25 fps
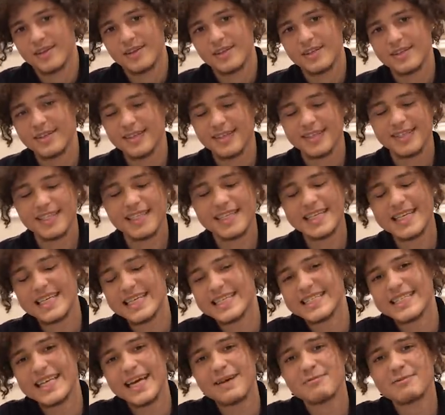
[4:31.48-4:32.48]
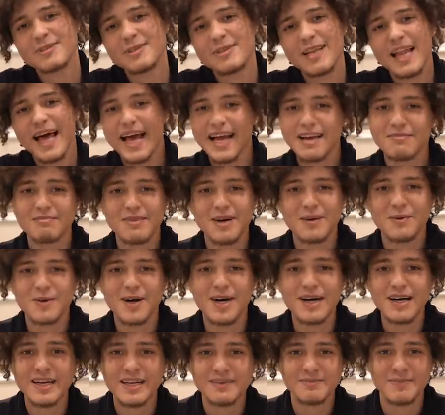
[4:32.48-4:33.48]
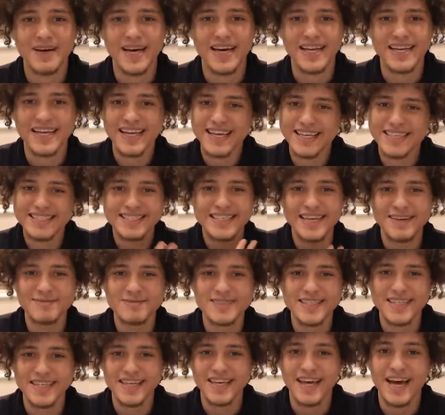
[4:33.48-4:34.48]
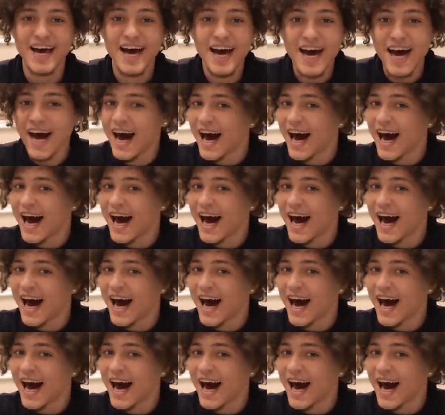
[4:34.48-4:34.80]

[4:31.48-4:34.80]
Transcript: Just accept you like my work, man. Accept it.